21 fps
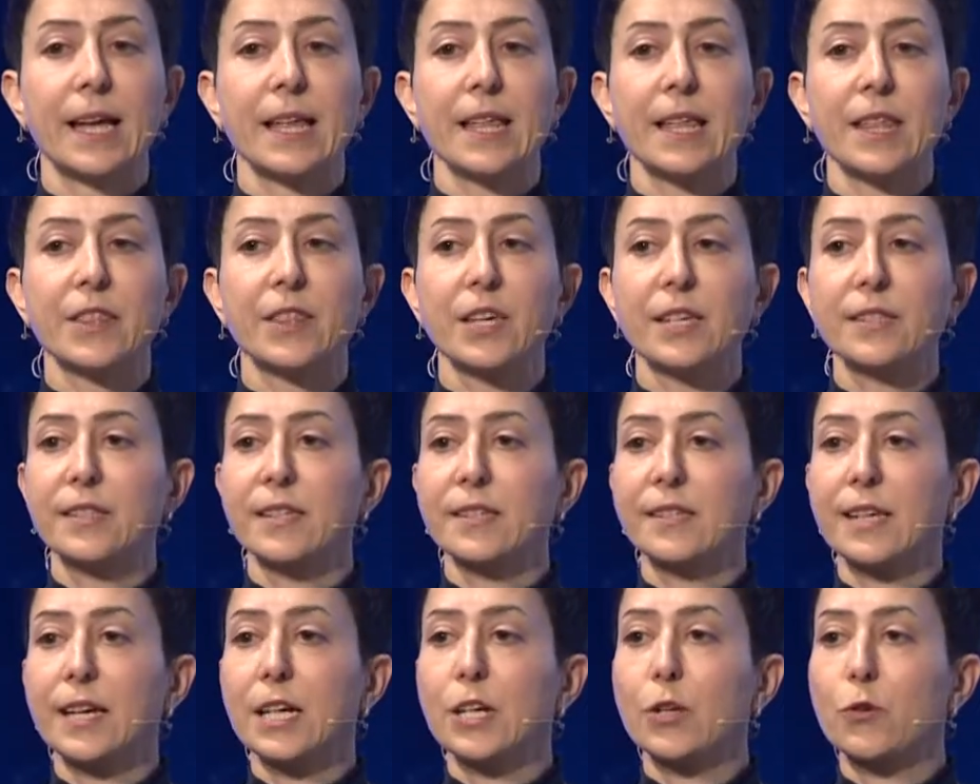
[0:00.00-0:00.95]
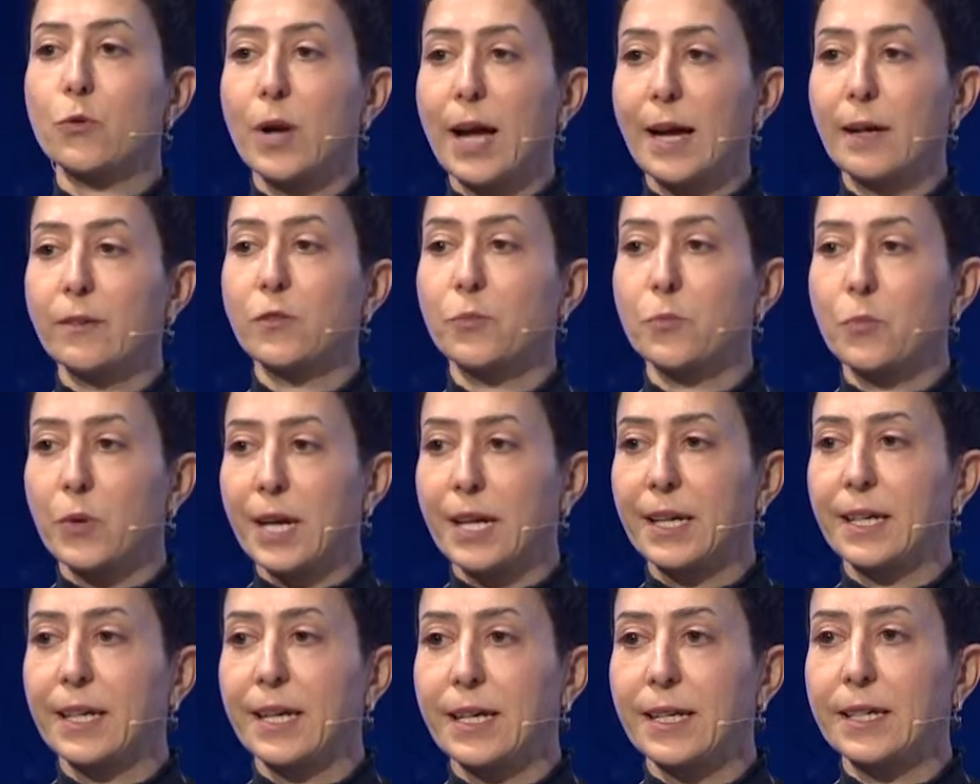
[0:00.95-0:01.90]
This is a
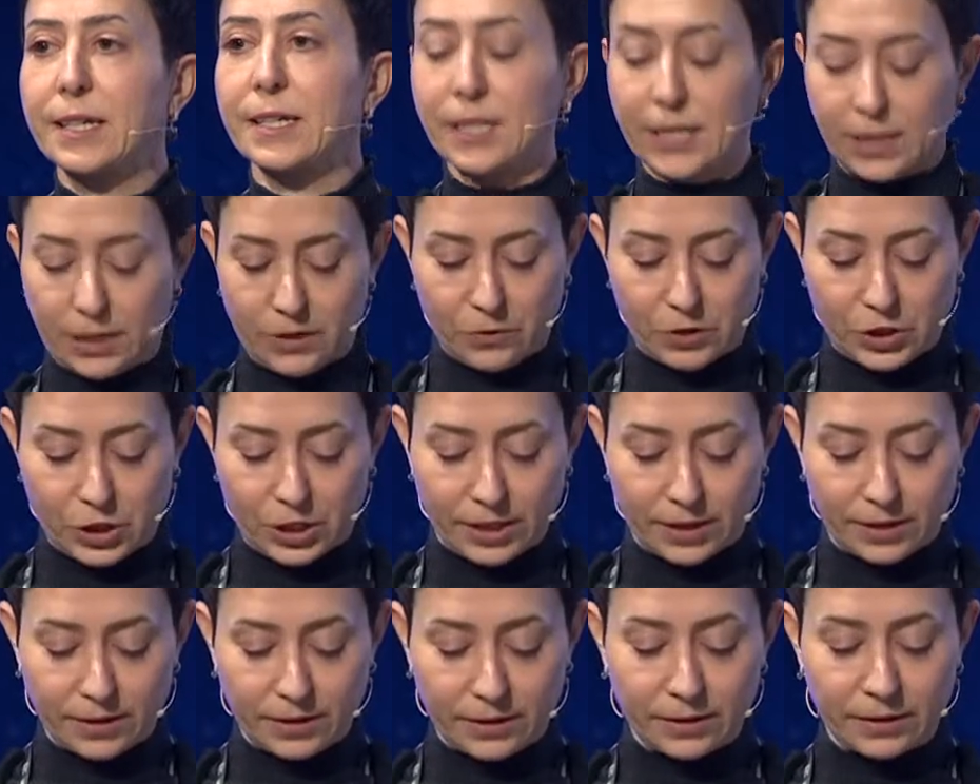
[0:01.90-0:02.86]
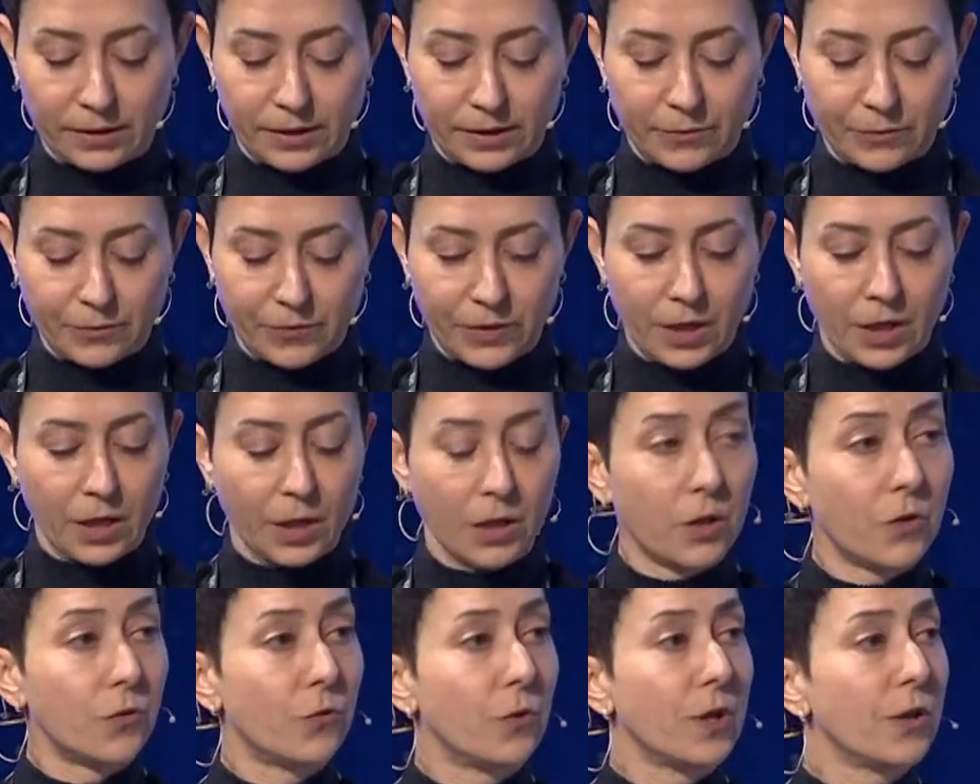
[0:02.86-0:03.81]
groundbreaking conclusion.
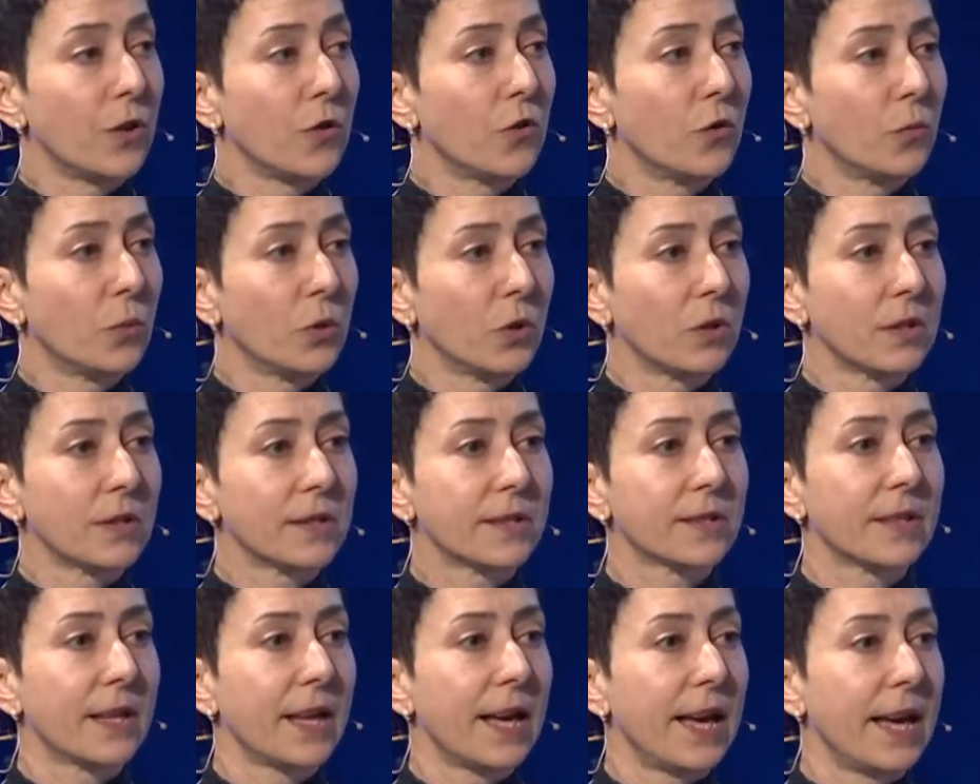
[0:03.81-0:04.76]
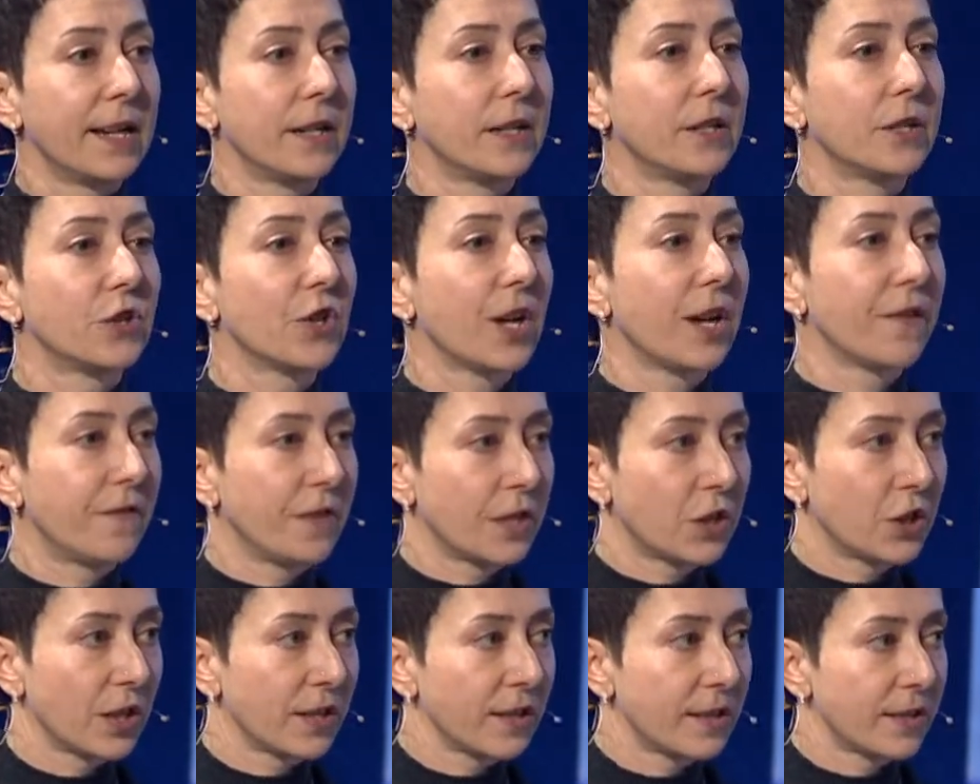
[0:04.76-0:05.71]
Renewables, energy
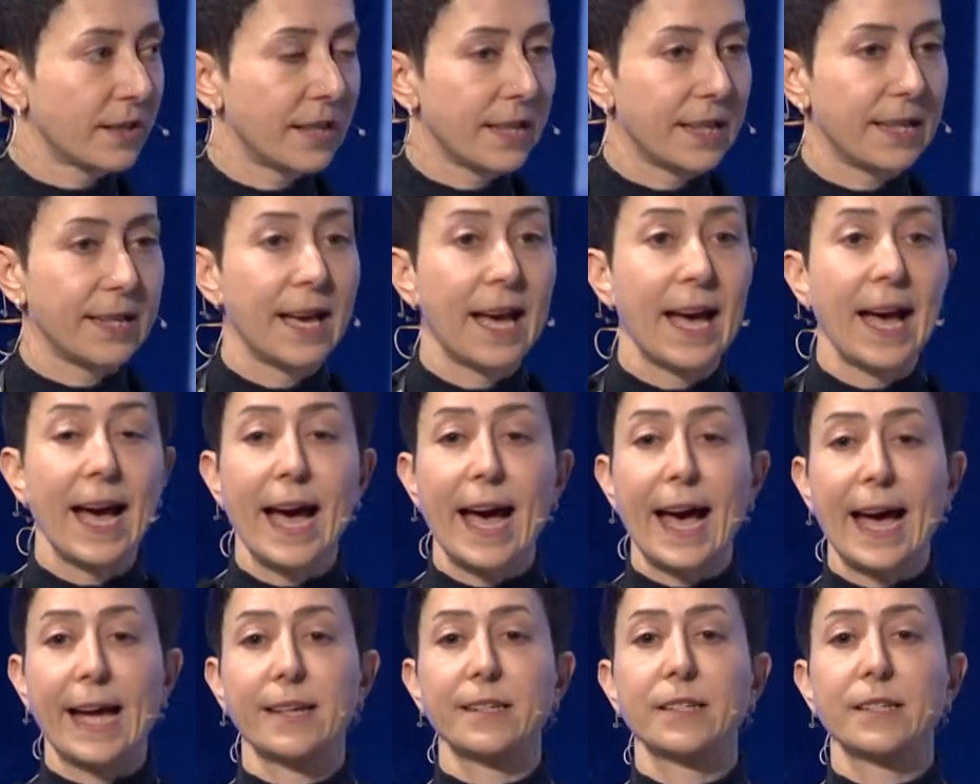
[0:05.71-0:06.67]
efficiency, and